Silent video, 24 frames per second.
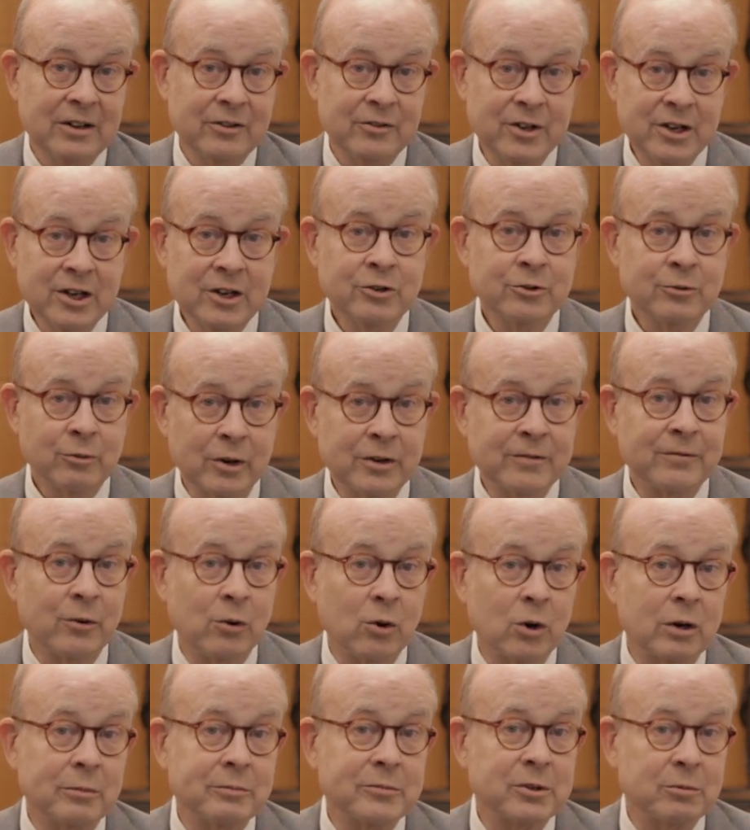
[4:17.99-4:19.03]
These
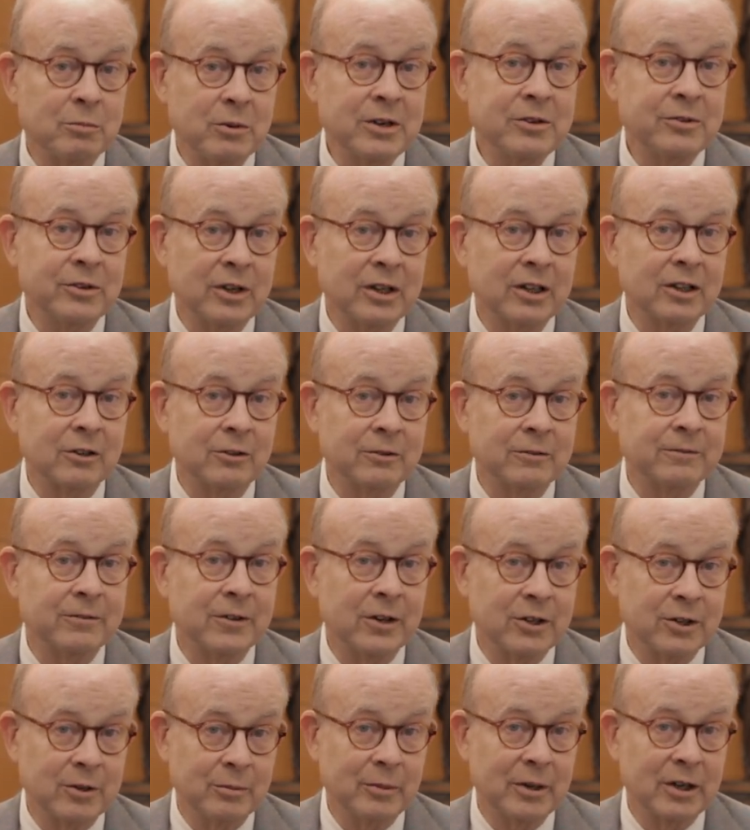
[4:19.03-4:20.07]
reforms, we think, are
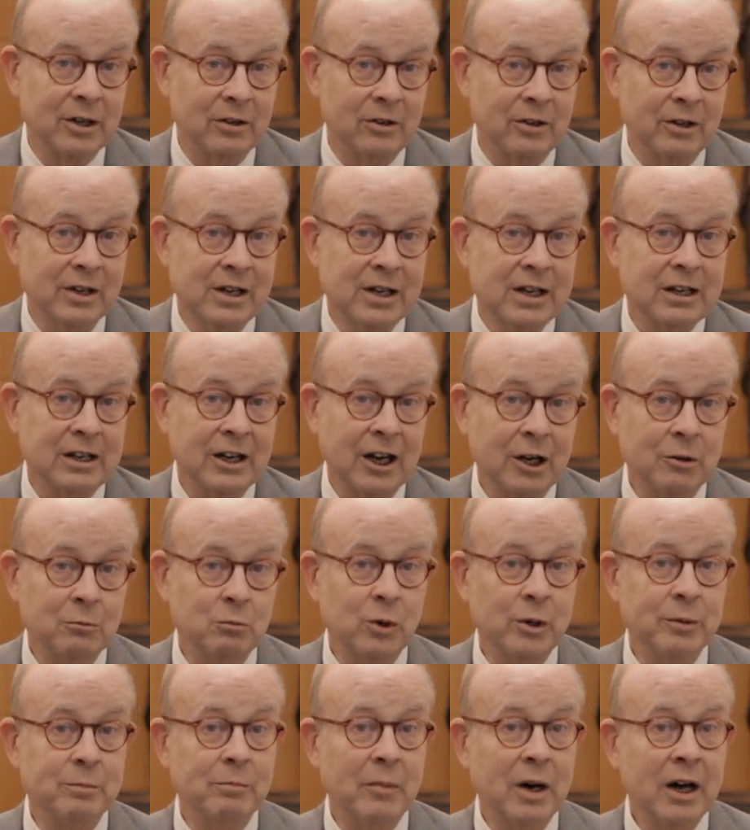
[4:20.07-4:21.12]
fundamental and
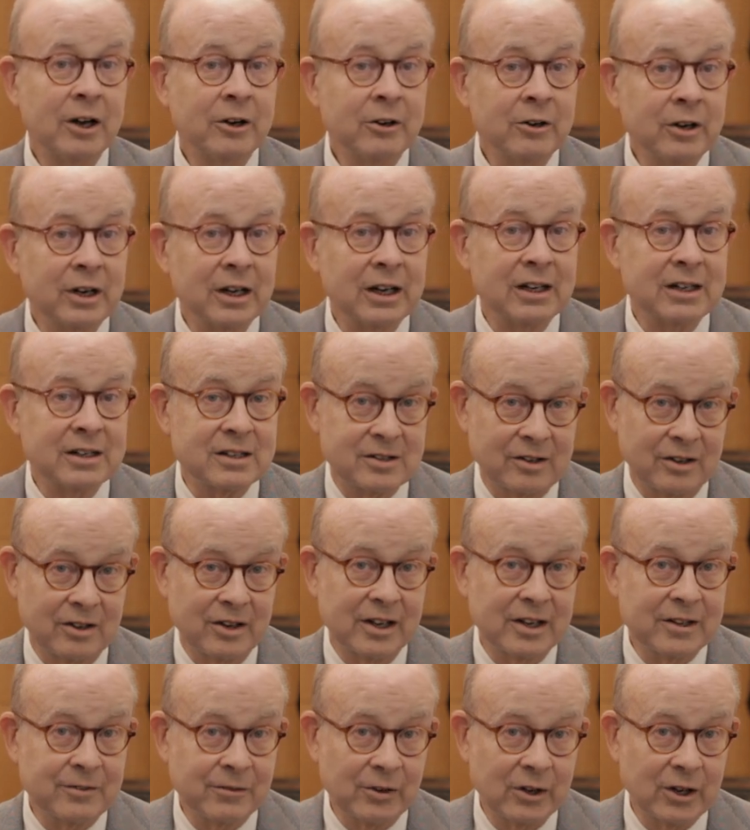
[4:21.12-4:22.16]
would modernize
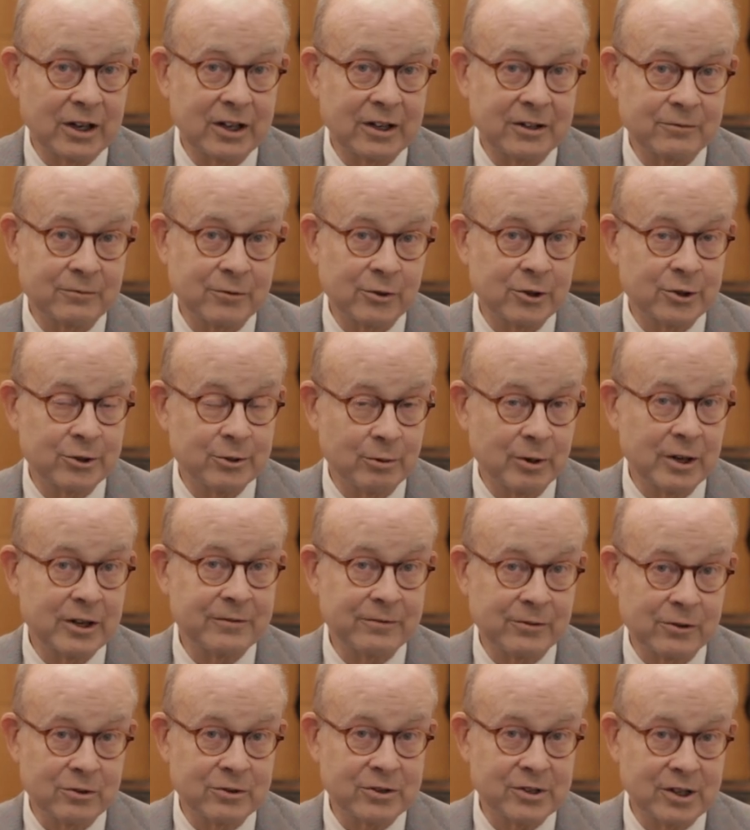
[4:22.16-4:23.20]
Lifeline for the
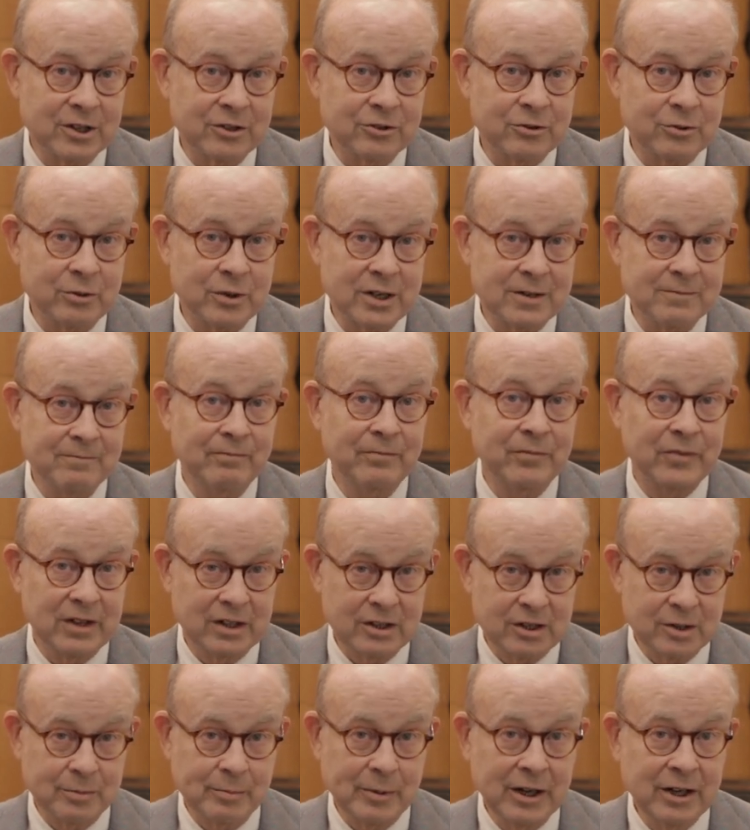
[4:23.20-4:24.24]
21st century
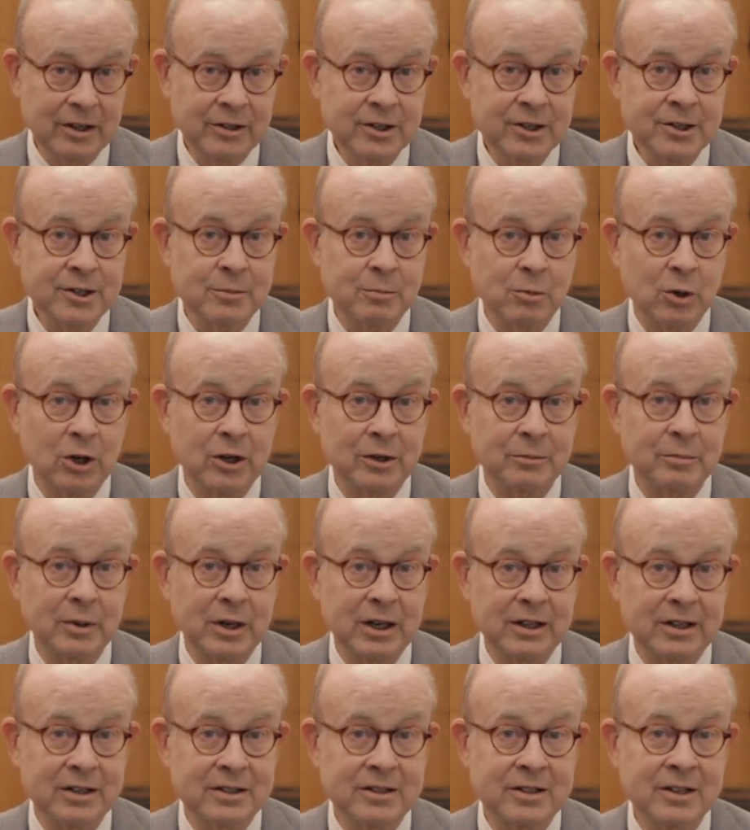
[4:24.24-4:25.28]
expanded to
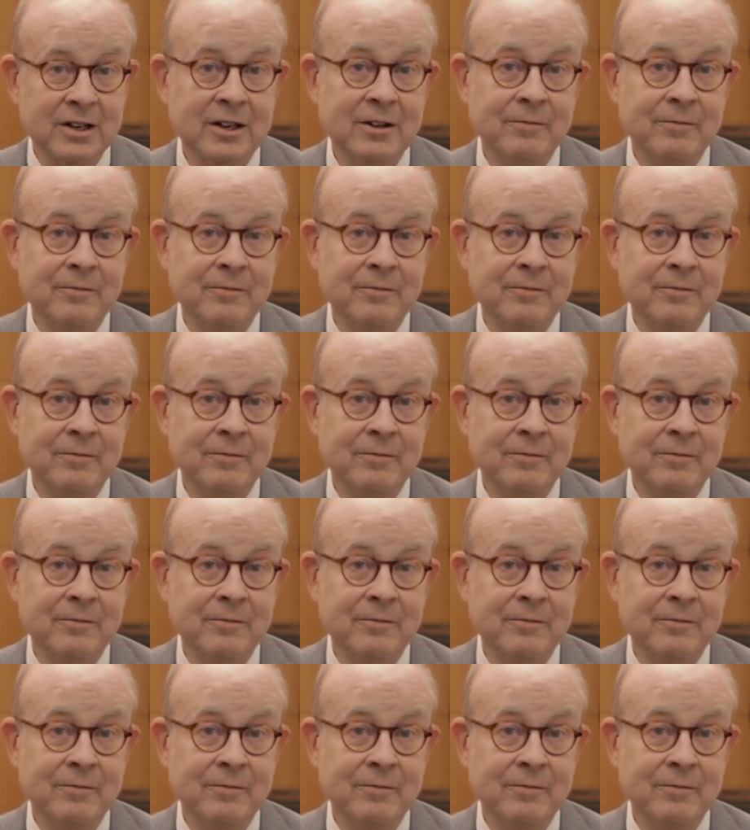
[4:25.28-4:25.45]
broadband,